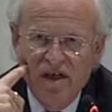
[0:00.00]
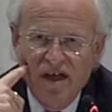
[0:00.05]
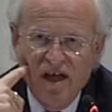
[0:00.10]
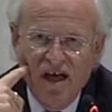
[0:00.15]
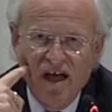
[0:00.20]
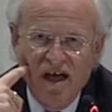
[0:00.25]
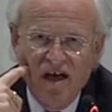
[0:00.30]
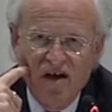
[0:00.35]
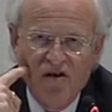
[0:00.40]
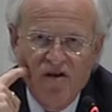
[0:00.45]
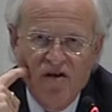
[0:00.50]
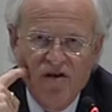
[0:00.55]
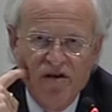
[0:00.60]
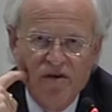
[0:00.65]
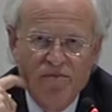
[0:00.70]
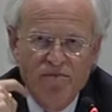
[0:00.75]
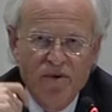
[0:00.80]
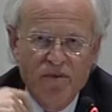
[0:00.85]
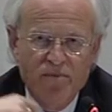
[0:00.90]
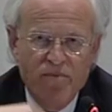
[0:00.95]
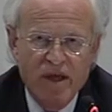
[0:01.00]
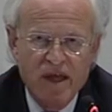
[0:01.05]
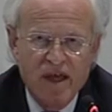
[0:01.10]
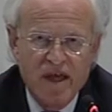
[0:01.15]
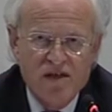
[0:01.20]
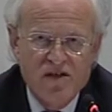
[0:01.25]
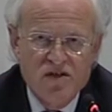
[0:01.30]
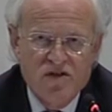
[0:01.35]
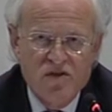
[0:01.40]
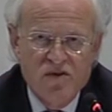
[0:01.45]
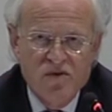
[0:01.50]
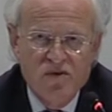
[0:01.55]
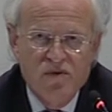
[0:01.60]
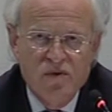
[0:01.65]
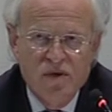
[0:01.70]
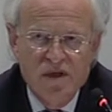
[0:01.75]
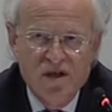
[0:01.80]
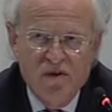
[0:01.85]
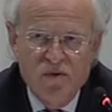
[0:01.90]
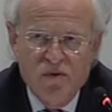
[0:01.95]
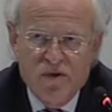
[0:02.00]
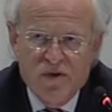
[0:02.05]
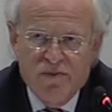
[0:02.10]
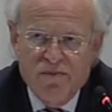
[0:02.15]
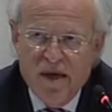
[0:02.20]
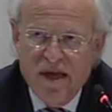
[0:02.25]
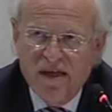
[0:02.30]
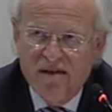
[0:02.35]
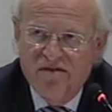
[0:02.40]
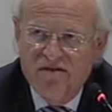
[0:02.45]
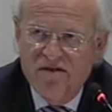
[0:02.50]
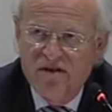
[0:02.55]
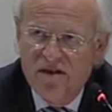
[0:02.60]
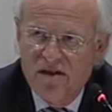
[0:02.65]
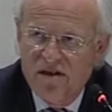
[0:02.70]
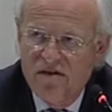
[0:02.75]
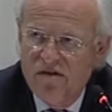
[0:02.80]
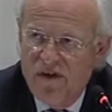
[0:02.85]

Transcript: are prepared to respect